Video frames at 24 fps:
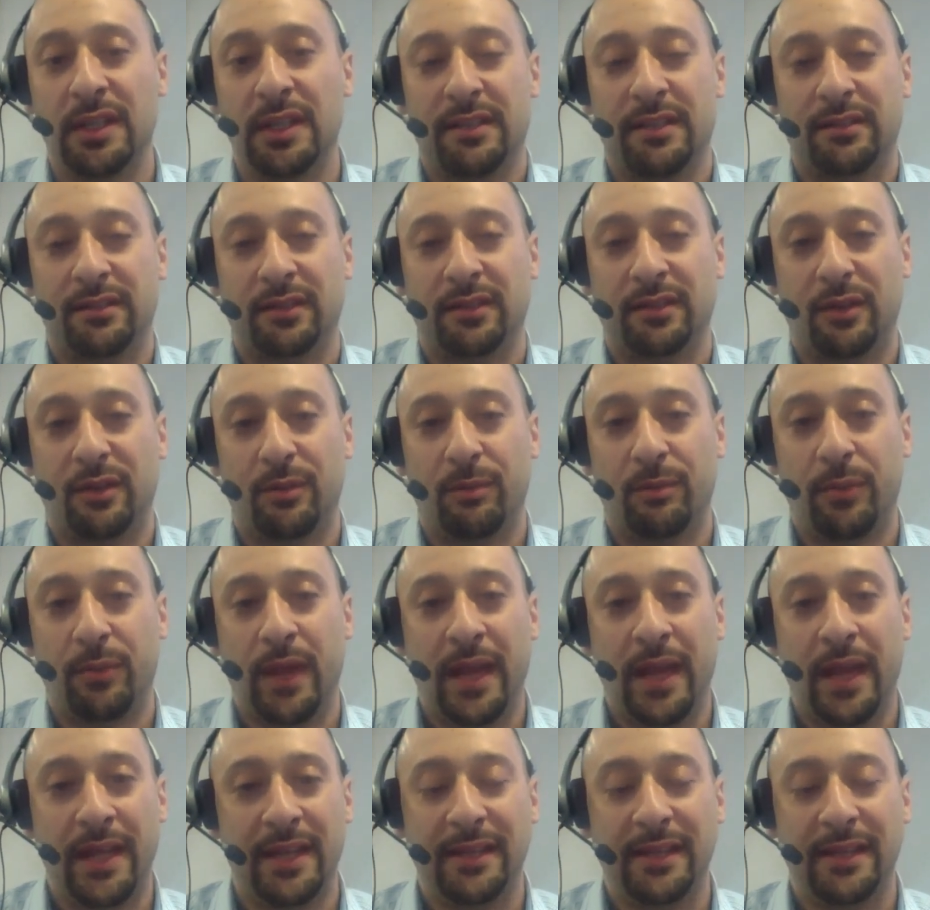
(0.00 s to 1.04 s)
So
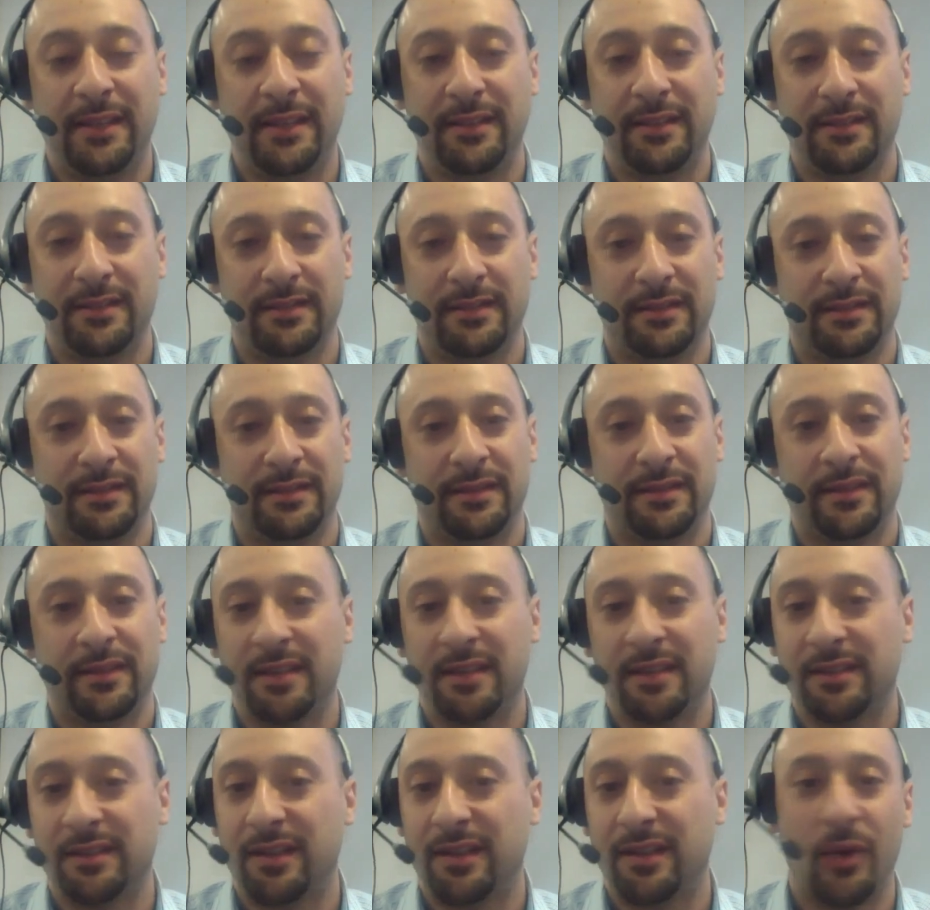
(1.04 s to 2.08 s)
paying
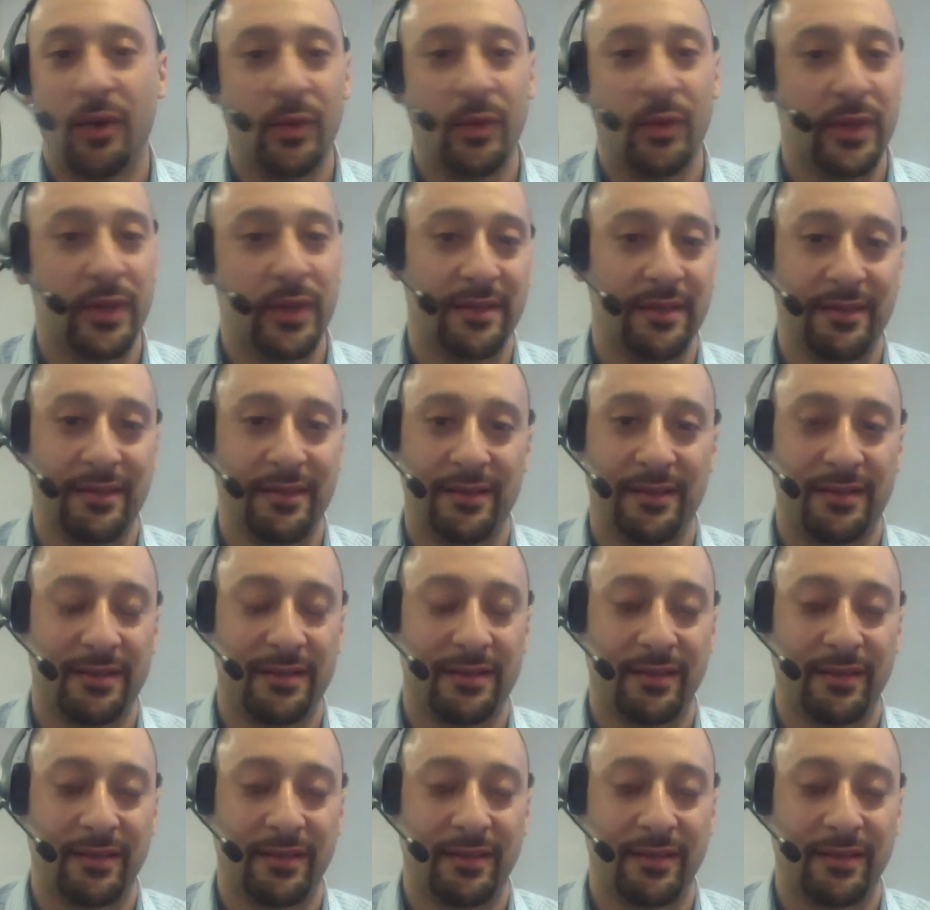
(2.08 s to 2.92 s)
doesn't always